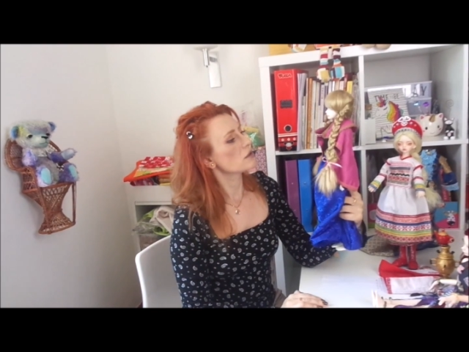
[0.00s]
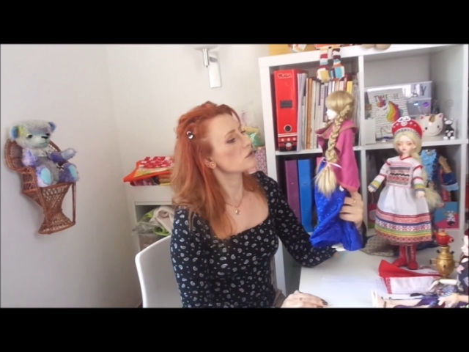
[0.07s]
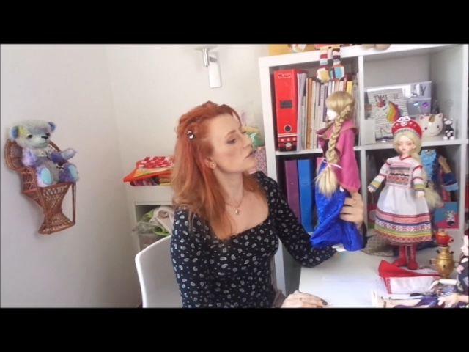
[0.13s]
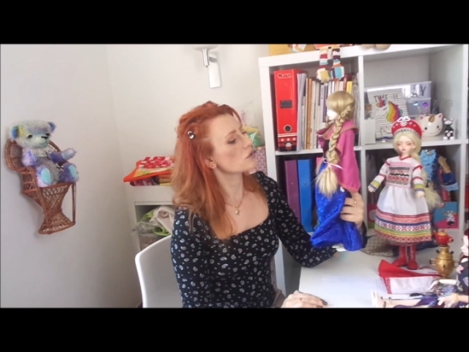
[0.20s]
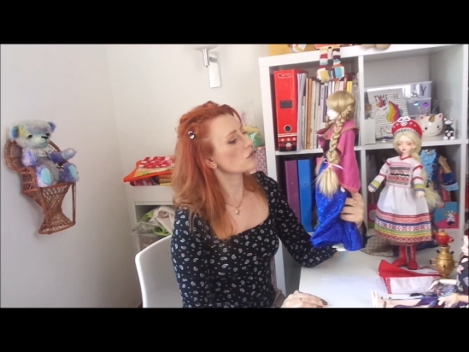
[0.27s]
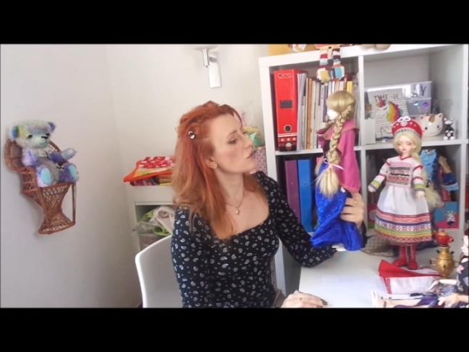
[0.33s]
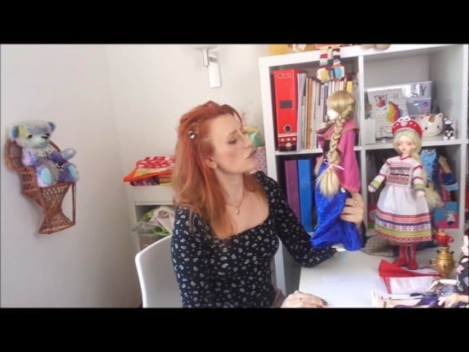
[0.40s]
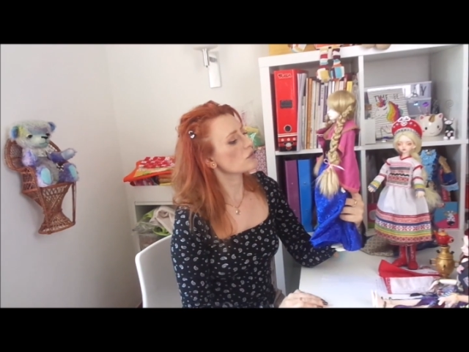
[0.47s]

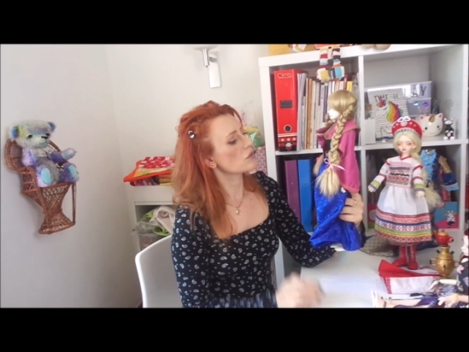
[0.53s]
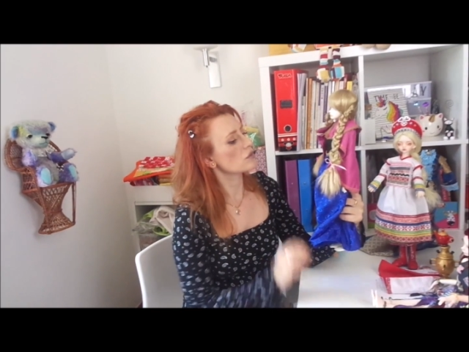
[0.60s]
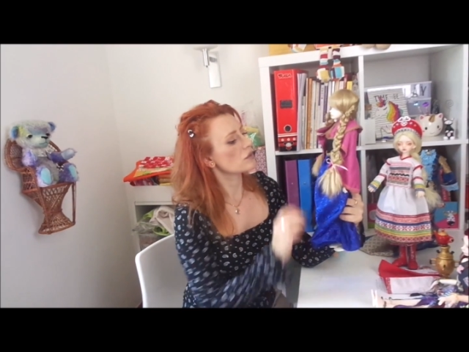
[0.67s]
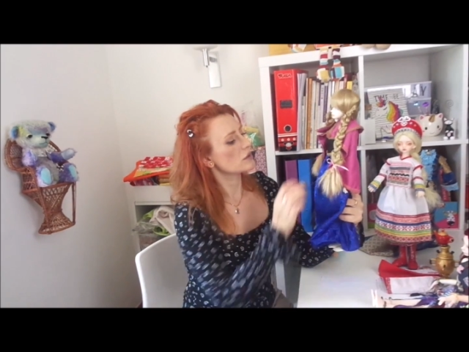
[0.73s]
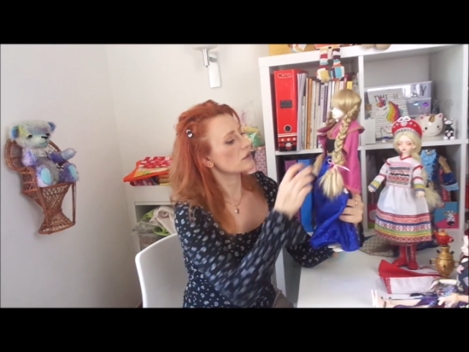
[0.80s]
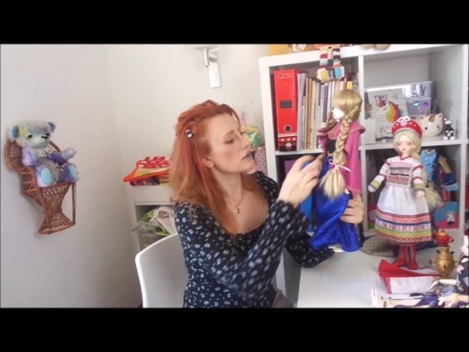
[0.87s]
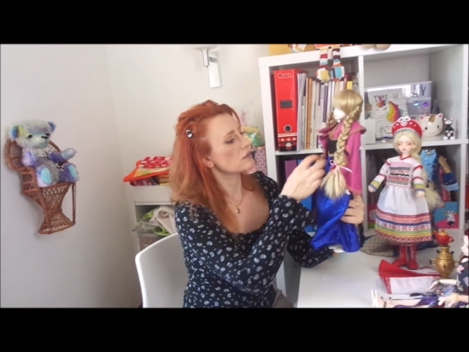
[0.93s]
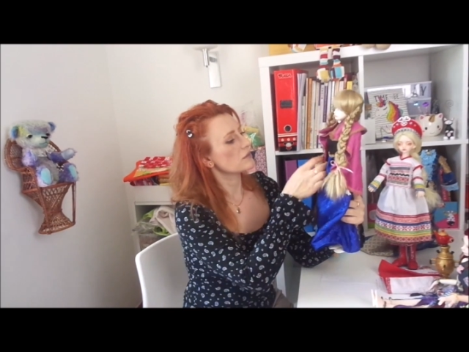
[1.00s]
So
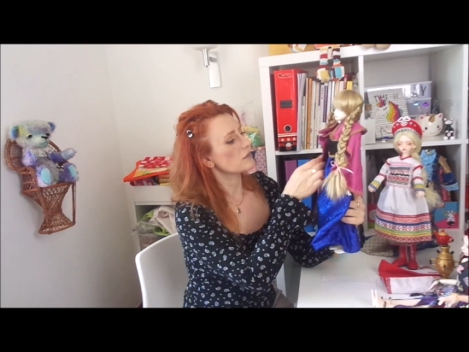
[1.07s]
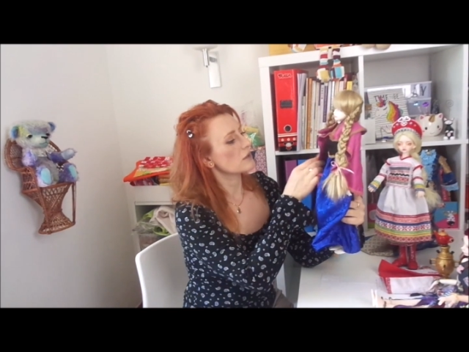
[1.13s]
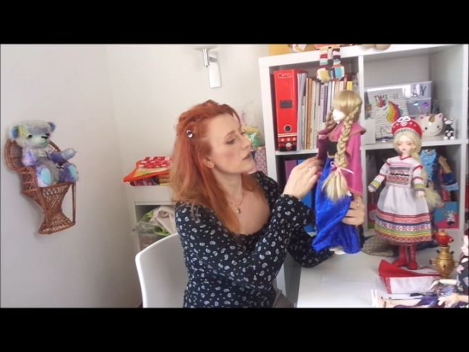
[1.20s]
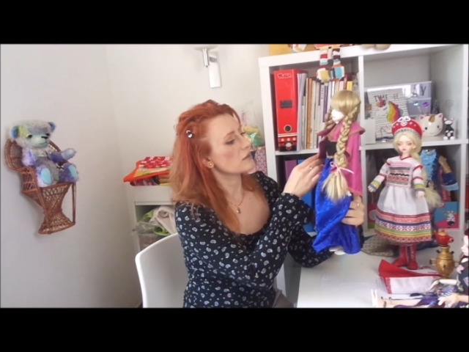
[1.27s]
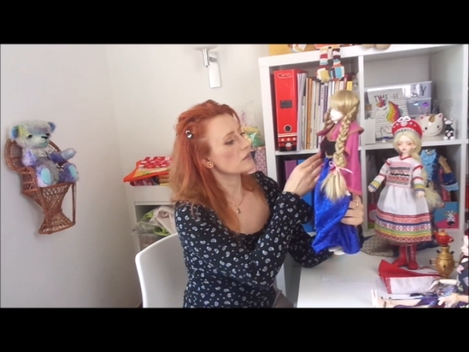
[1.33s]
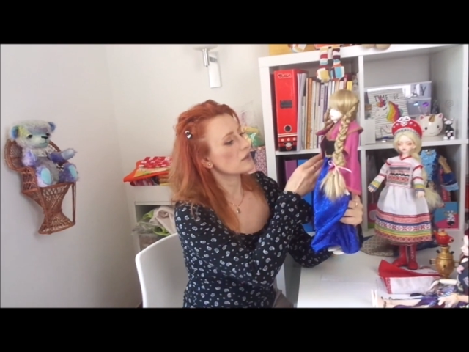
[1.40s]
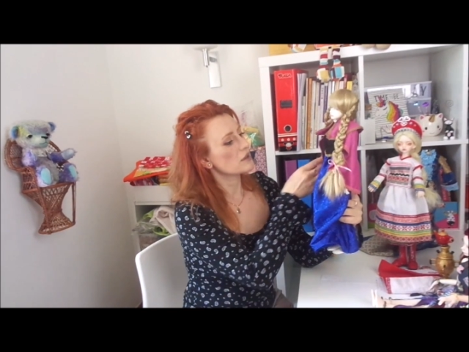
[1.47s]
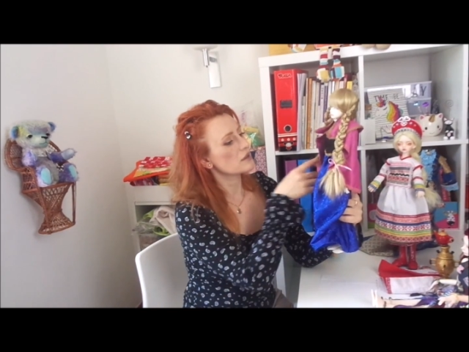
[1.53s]

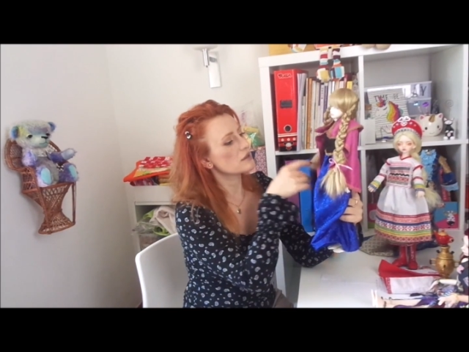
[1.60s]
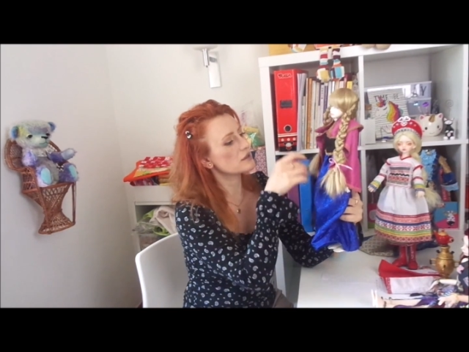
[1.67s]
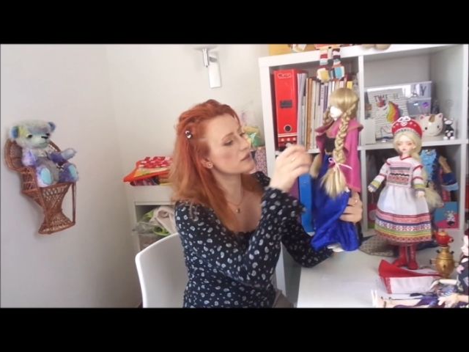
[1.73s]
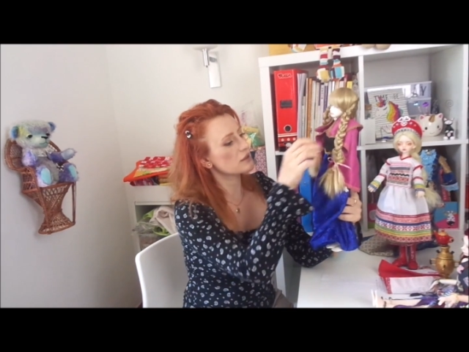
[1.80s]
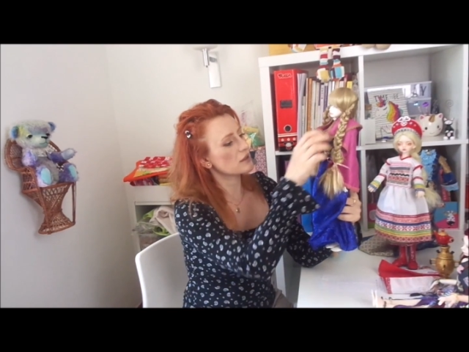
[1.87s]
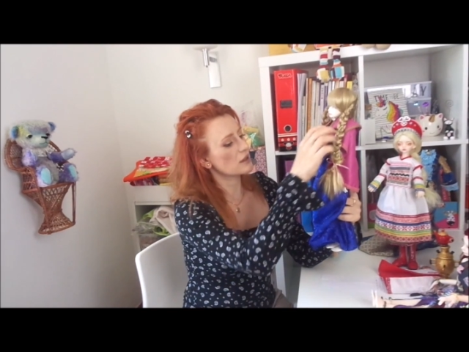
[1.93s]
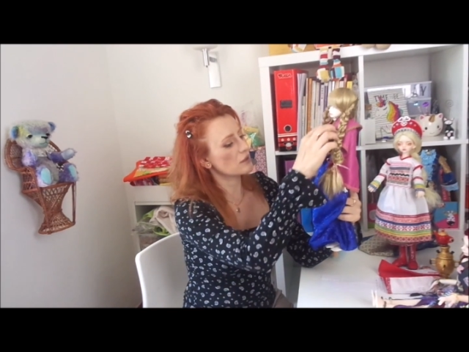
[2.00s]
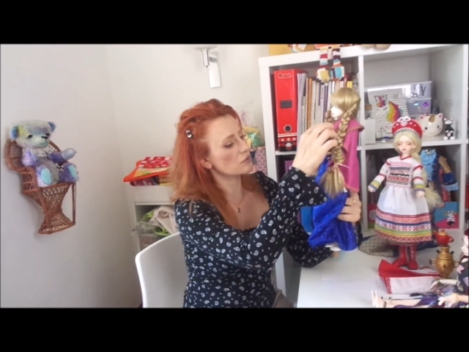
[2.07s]
I made
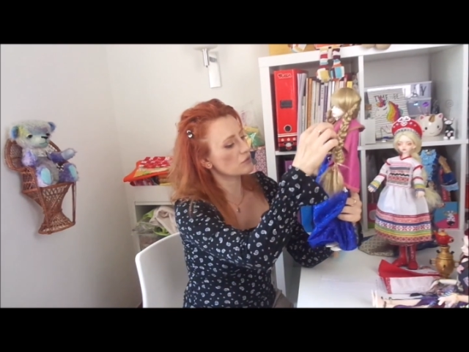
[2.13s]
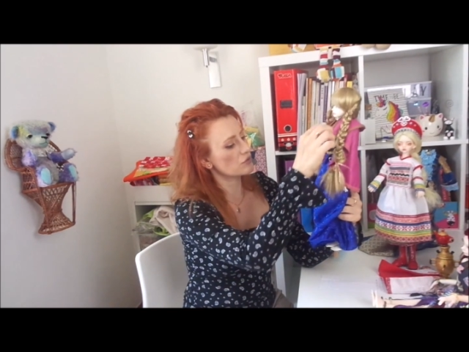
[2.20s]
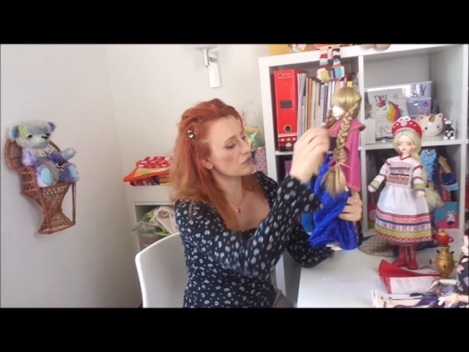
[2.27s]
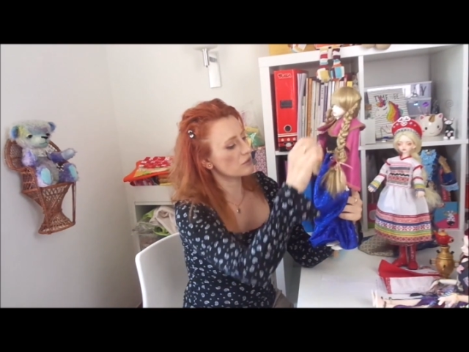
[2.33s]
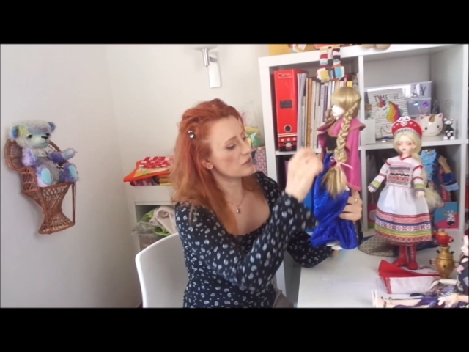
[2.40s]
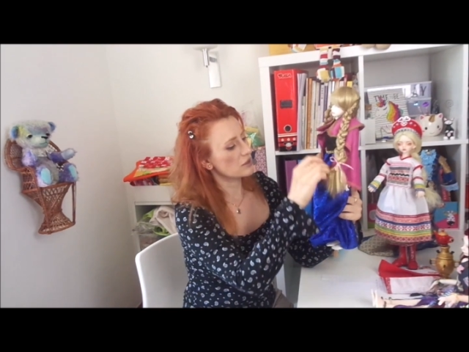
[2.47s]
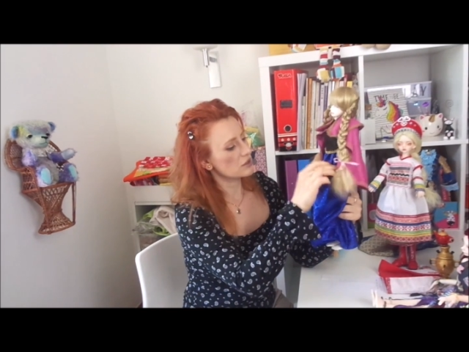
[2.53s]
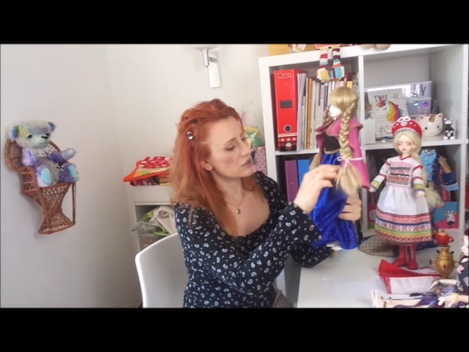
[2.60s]
the
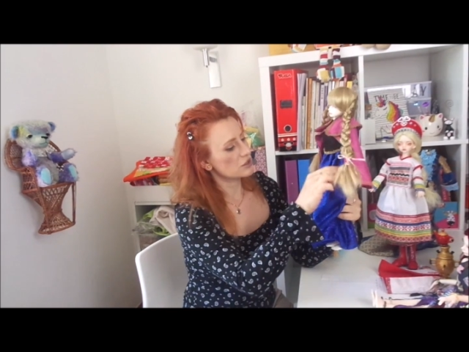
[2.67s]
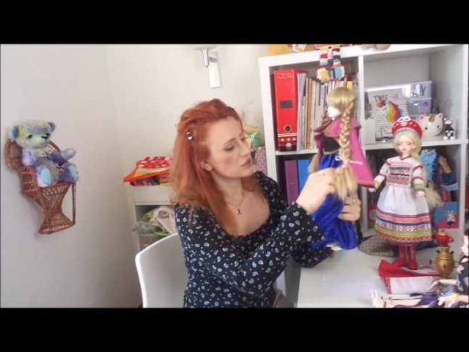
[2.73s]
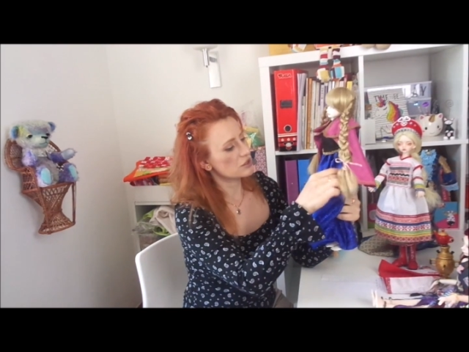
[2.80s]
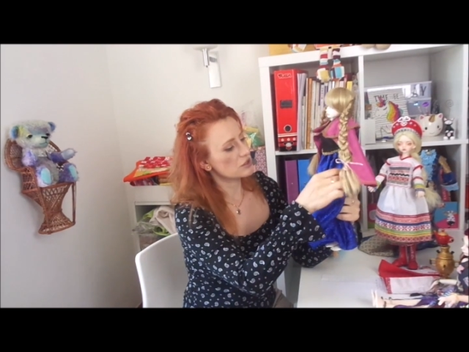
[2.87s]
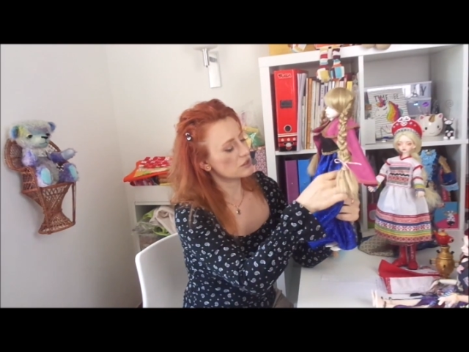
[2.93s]
outfit,